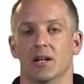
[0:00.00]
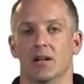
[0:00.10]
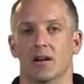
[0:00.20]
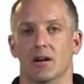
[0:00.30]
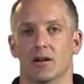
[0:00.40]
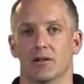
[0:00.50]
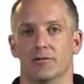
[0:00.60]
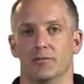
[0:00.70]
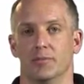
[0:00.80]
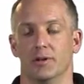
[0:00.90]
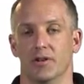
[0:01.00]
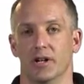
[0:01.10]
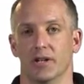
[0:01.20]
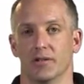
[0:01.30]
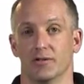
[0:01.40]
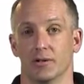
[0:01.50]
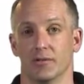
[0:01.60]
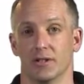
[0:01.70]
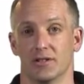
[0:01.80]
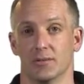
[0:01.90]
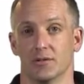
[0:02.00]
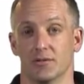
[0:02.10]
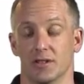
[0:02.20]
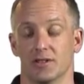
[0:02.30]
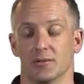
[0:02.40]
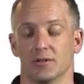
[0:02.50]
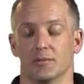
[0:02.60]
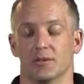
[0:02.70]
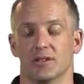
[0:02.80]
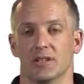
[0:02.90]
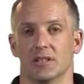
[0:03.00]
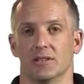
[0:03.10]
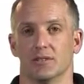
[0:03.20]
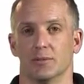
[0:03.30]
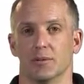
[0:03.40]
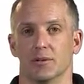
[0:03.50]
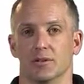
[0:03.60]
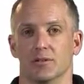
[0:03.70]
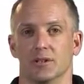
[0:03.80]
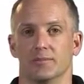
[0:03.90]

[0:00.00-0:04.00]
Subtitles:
of providing fruit and vegetables in particular, to people in Niue.